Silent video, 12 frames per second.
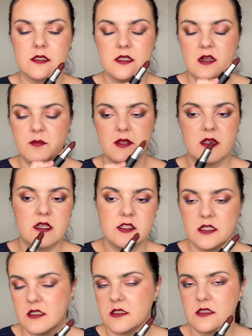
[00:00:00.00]
The
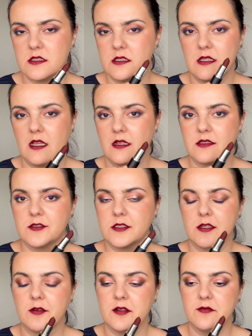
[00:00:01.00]
application, it's not,
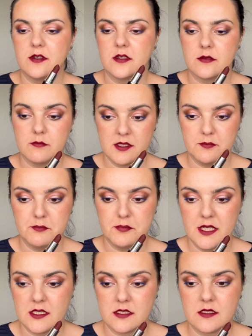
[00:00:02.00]
however, the
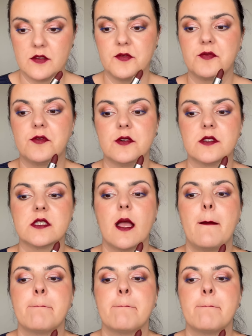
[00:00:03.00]
best, of course.